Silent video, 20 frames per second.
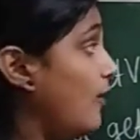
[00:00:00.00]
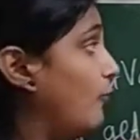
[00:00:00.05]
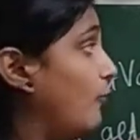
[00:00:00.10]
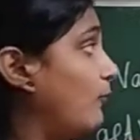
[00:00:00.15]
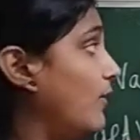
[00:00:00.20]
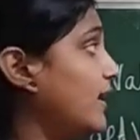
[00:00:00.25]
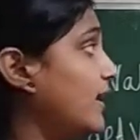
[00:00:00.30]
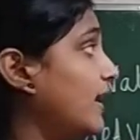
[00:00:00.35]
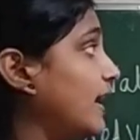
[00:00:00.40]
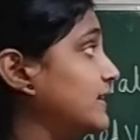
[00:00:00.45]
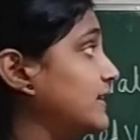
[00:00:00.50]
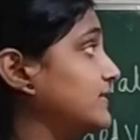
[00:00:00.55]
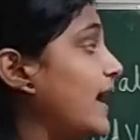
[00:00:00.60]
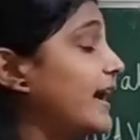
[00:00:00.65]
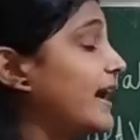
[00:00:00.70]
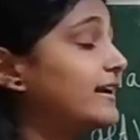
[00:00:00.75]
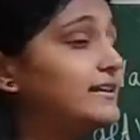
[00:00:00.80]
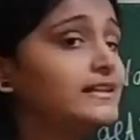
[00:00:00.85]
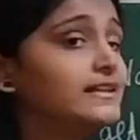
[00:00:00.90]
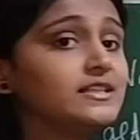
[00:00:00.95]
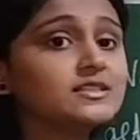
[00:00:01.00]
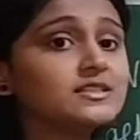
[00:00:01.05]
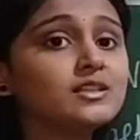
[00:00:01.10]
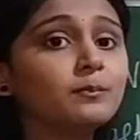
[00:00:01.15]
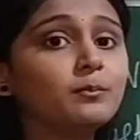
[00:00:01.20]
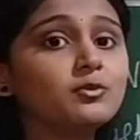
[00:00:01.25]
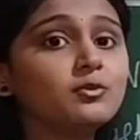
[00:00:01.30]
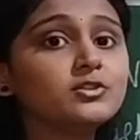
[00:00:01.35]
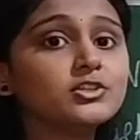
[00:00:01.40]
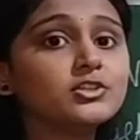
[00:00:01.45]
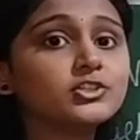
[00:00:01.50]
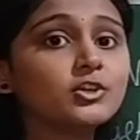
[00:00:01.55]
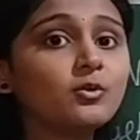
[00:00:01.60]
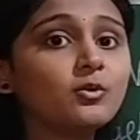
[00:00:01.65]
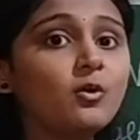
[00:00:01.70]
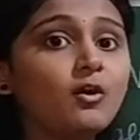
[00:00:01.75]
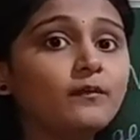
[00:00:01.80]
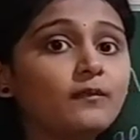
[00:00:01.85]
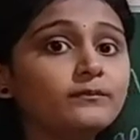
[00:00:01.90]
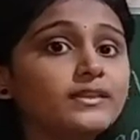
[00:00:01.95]
What exactly is the position
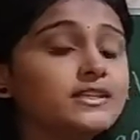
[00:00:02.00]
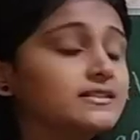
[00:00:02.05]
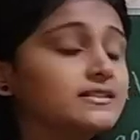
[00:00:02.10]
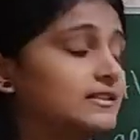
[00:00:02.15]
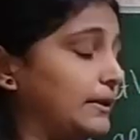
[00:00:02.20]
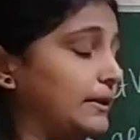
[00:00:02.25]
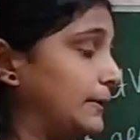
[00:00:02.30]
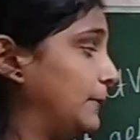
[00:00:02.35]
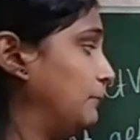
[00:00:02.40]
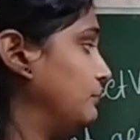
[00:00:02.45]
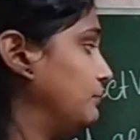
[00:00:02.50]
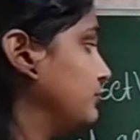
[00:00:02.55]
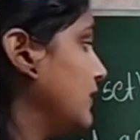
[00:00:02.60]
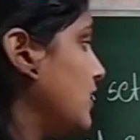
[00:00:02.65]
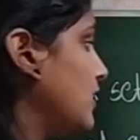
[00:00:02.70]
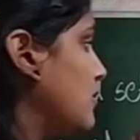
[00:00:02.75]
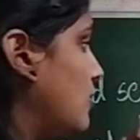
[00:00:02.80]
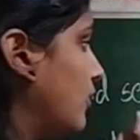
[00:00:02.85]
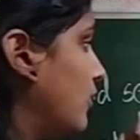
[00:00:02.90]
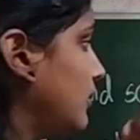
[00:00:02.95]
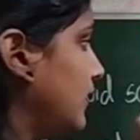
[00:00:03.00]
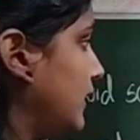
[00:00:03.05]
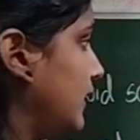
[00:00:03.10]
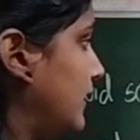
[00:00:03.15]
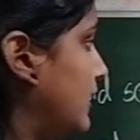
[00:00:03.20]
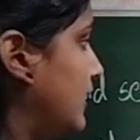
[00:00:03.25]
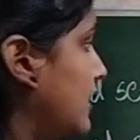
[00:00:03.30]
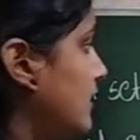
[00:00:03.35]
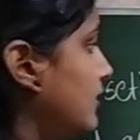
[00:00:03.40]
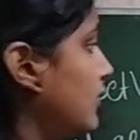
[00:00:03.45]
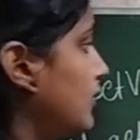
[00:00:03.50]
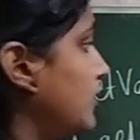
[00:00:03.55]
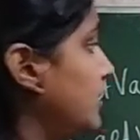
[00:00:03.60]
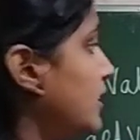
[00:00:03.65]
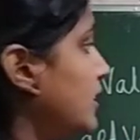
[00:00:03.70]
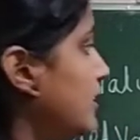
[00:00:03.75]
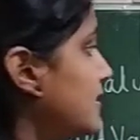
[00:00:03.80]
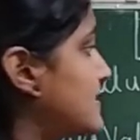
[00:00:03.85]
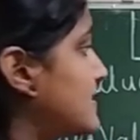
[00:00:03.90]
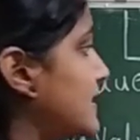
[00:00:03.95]
of this thumb? Okay. Now
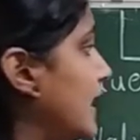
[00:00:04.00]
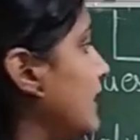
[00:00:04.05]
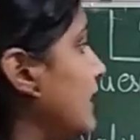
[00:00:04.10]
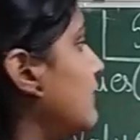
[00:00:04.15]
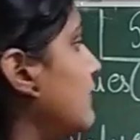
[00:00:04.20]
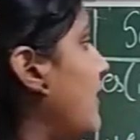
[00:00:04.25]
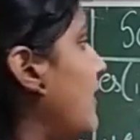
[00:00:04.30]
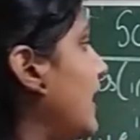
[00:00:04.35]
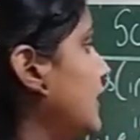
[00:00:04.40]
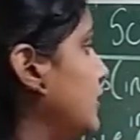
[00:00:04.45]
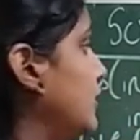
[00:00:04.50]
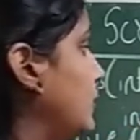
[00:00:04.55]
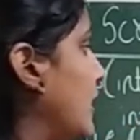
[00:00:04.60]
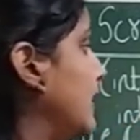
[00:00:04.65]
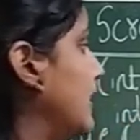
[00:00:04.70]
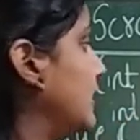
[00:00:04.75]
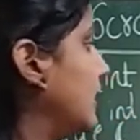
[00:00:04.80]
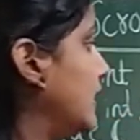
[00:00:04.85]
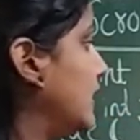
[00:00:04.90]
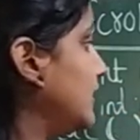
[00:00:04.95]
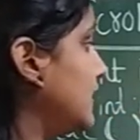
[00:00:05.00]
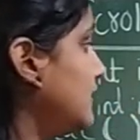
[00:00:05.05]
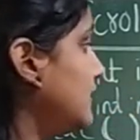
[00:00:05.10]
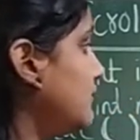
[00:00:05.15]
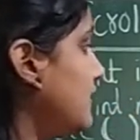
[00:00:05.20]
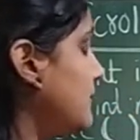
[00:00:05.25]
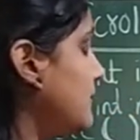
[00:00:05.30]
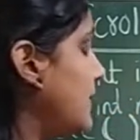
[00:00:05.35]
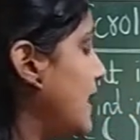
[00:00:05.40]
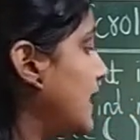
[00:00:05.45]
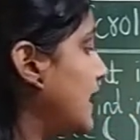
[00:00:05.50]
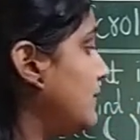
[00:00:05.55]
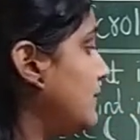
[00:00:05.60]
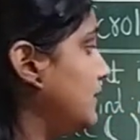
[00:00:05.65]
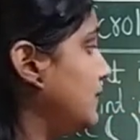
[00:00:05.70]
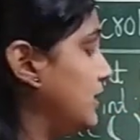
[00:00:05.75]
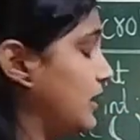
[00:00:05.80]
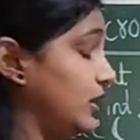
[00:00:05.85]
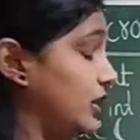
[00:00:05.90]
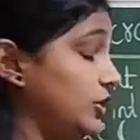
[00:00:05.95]
here set value and contain one
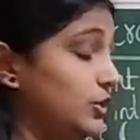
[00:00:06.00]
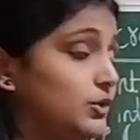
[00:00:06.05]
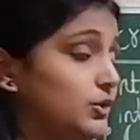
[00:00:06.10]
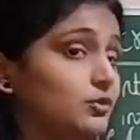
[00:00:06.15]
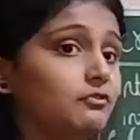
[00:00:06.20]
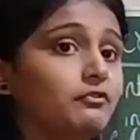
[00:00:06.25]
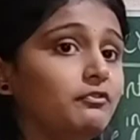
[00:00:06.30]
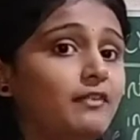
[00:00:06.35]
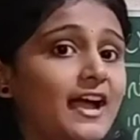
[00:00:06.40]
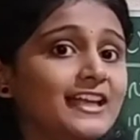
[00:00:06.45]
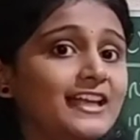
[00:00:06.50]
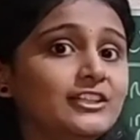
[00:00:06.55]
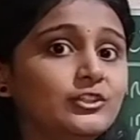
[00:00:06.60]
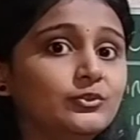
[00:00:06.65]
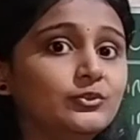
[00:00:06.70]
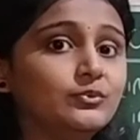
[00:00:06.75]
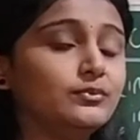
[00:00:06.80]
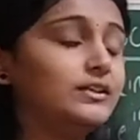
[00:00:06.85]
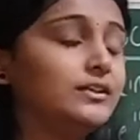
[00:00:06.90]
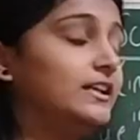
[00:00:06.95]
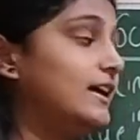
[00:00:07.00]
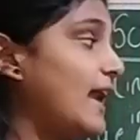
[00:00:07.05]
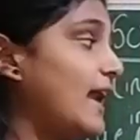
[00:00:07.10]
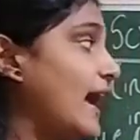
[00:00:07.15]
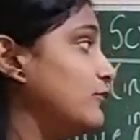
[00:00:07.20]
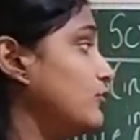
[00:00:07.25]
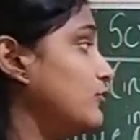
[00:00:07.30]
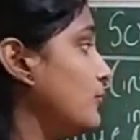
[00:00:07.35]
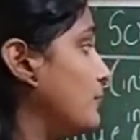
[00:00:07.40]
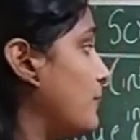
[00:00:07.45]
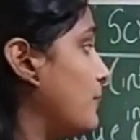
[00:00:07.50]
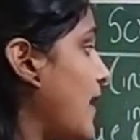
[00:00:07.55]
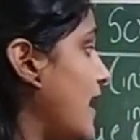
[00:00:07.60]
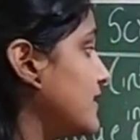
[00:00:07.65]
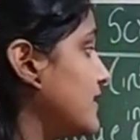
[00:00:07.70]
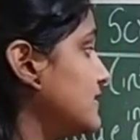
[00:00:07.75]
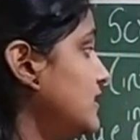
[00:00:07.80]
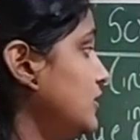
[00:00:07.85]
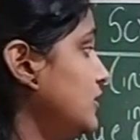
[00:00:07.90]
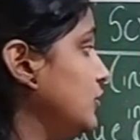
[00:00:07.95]
parameter new value. Here I have to
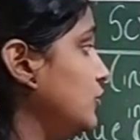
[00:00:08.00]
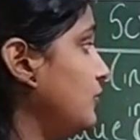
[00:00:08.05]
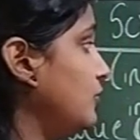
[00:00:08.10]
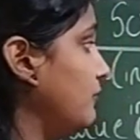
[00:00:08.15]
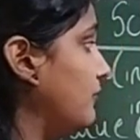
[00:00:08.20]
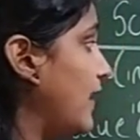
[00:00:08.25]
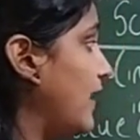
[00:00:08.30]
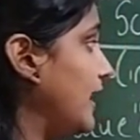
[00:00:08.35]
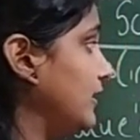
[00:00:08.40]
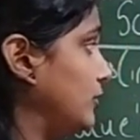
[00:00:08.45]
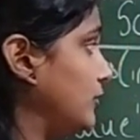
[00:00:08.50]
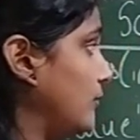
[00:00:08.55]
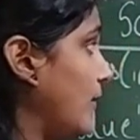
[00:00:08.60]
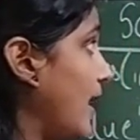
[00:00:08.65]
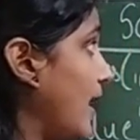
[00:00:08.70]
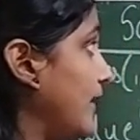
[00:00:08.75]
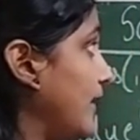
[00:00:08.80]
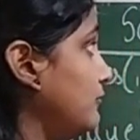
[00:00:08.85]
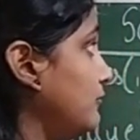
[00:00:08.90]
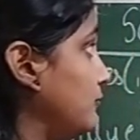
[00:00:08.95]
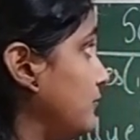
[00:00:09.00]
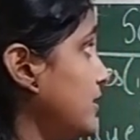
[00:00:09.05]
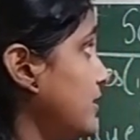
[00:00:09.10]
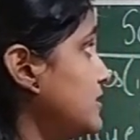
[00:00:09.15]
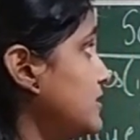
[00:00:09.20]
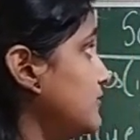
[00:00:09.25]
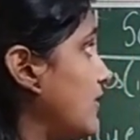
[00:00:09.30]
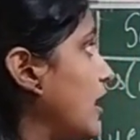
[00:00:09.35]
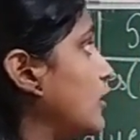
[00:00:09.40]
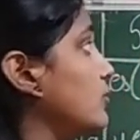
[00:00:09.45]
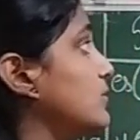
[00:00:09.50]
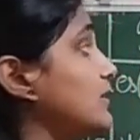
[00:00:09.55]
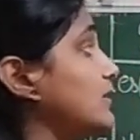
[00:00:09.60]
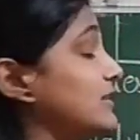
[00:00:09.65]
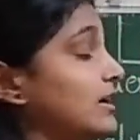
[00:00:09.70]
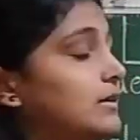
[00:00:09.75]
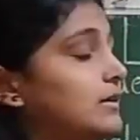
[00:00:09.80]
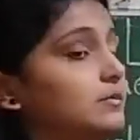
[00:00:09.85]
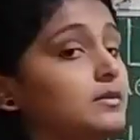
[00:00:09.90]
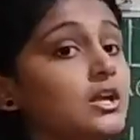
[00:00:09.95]
pass the new value at which value the
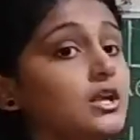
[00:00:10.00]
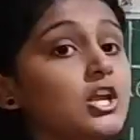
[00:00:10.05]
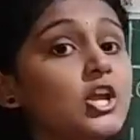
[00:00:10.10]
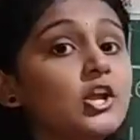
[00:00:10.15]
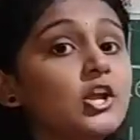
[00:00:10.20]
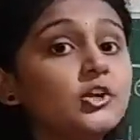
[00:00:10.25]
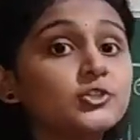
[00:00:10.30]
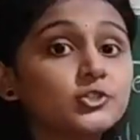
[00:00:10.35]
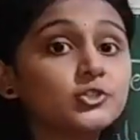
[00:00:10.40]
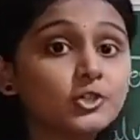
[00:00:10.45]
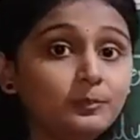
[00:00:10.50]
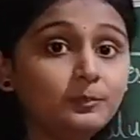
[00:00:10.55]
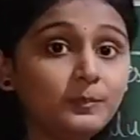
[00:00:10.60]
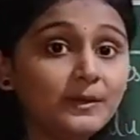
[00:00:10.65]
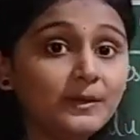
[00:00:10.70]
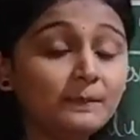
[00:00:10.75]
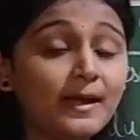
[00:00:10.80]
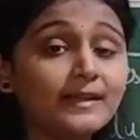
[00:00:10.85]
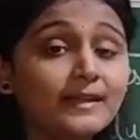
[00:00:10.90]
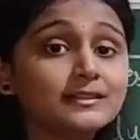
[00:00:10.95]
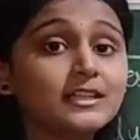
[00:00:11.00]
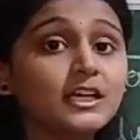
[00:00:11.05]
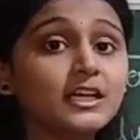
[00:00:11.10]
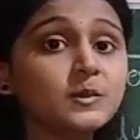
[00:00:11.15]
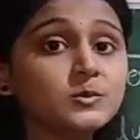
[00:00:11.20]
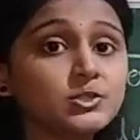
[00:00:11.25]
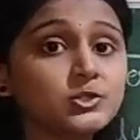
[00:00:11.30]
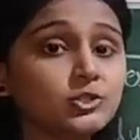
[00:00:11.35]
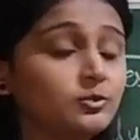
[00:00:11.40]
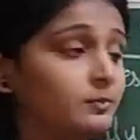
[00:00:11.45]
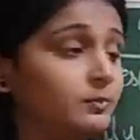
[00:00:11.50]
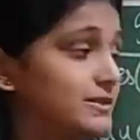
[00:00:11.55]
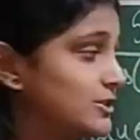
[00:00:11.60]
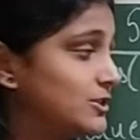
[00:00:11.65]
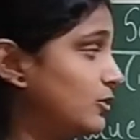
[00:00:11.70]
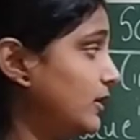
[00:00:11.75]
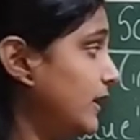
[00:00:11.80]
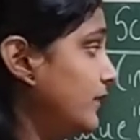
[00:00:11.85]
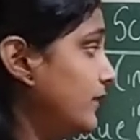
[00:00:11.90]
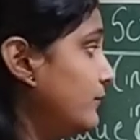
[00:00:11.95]
thumb should be. My thumb should be.
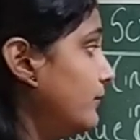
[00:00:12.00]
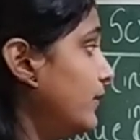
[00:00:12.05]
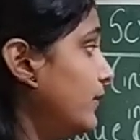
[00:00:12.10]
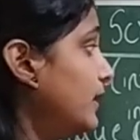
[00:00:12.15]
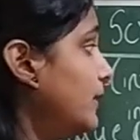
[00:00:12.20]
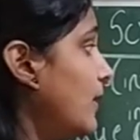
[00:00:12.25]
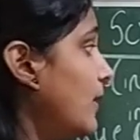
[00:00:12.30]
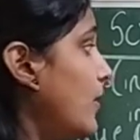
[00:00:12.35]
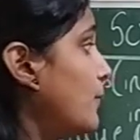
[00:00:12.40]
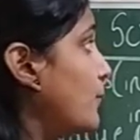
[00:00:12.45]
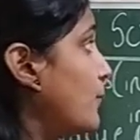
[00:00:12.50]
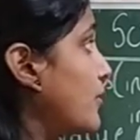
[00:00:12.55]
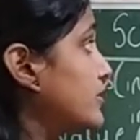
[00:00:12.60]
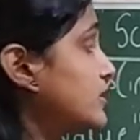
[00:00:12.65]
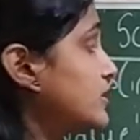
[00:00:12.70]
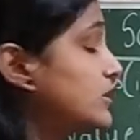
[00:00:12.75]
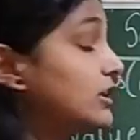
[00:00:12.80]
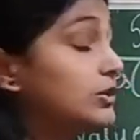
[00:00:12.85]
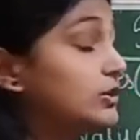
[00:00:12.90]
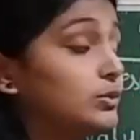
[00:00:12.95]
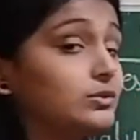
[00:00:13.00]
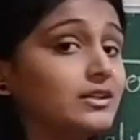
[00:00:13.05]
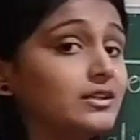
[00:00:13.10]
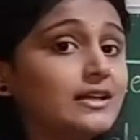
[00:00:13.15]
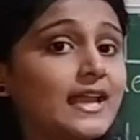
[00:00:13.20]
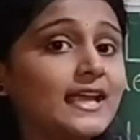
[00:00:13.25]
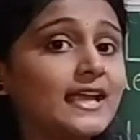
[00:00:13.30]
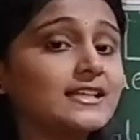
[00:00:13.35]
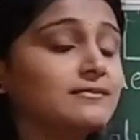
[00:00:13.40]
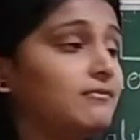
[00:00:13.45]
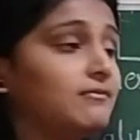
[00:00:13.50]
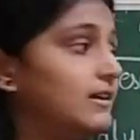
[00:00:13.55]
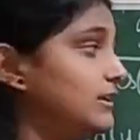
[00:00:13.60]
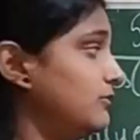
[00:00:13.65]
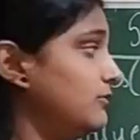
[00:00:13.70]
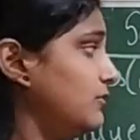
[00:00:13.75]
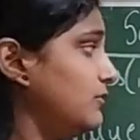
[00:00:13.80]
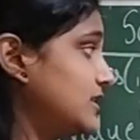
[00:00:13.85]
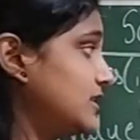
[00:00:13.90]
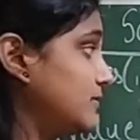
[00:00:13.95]
So it will position to the next value
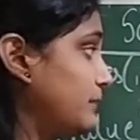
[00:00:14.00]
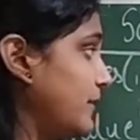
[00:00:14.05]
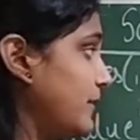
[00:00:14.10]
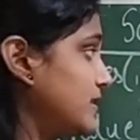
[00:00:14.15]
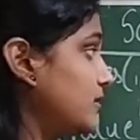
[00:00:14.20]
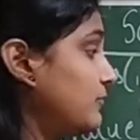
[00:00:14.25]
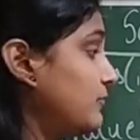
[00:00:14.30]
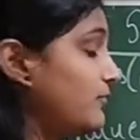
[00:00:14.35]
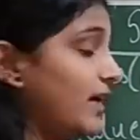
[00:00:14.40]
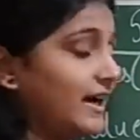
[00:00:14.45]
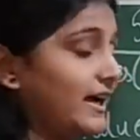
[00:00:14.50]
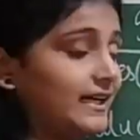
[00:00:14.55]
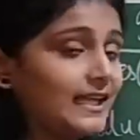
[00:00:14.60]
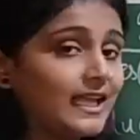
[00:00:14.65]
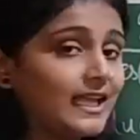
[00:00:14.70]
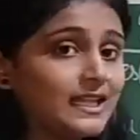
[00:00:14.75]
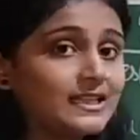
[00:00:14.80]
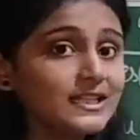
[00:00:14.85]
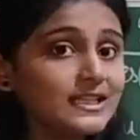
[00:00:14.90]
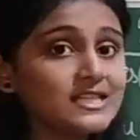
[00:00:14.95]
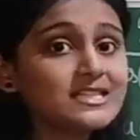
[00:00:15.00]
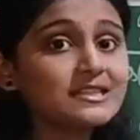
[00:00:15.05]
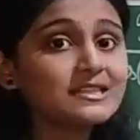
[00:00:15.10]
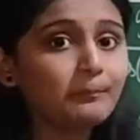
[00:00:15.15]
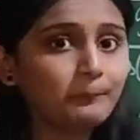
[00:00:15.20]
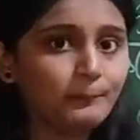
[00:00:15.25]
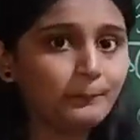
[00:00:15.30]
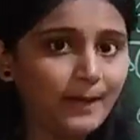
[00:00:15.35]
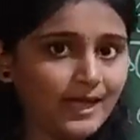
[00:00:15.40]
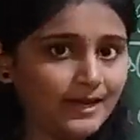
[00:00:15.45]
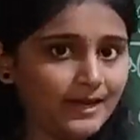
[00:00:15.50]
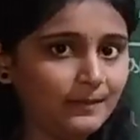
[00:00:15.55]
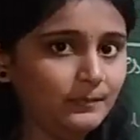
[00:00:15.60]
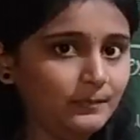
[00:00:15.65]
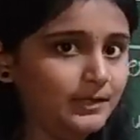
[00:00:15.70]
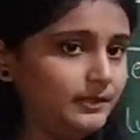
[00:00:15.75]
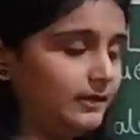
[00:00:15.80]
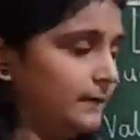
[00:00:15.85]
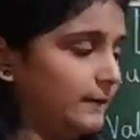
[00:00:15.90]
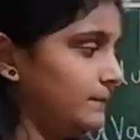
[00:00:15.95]
which is specified in this
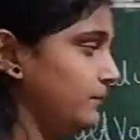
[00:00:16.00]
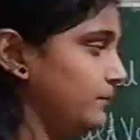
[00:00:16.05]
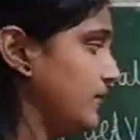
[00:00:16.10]
parameter.